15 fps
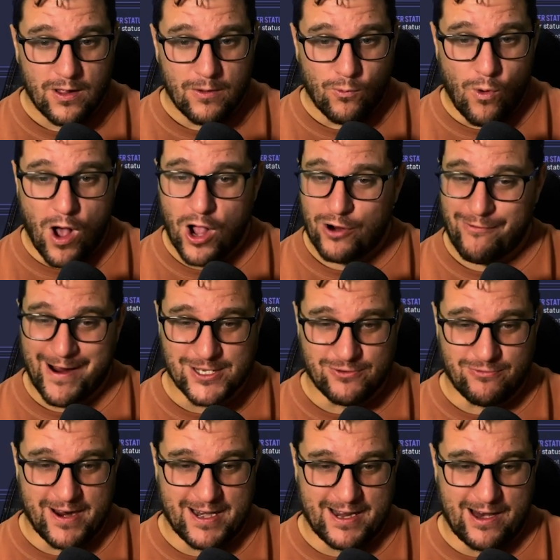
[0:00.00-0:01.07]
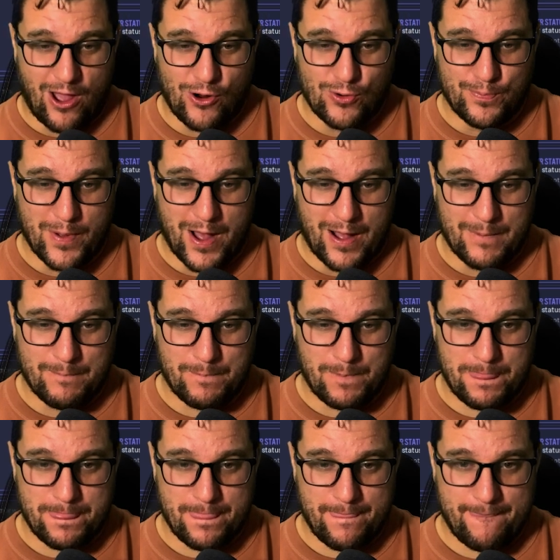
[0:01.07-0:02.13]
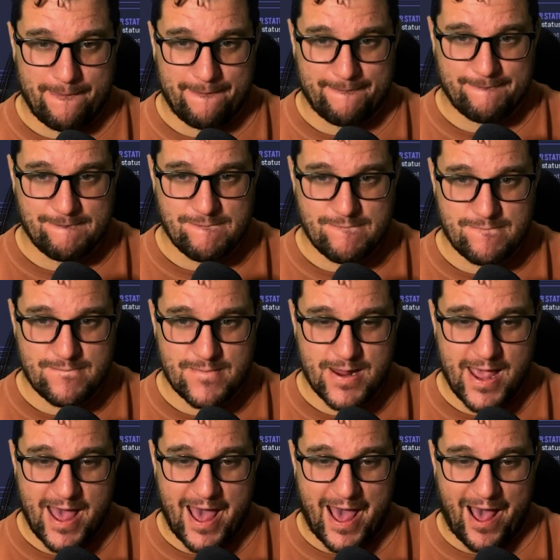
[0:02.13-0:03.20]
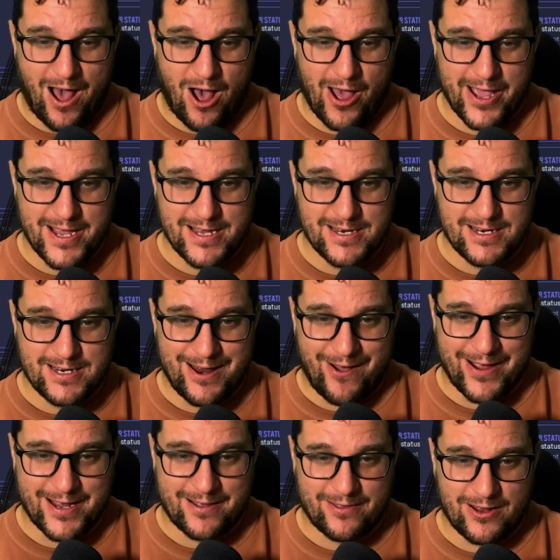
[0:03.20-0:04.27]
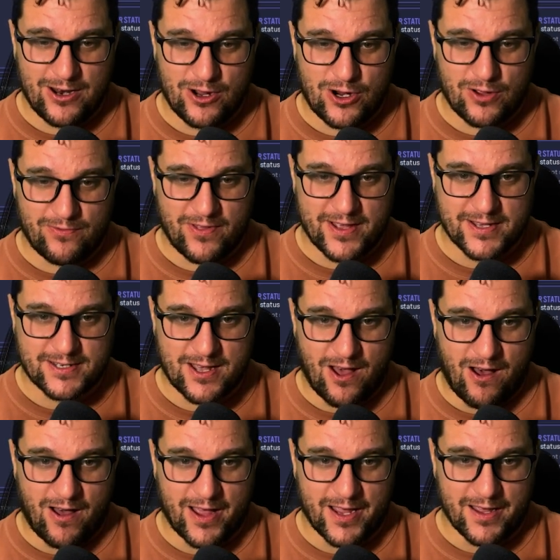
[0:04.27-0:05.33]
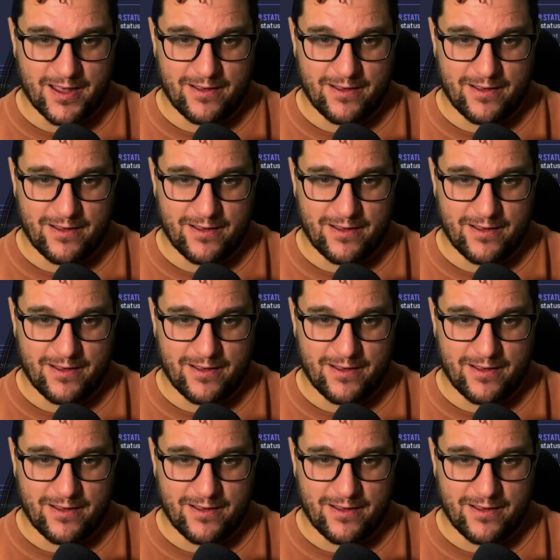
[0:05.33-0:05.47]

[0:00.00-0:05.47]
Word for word: Work rate's really low, but yeah, I like the look of this guy.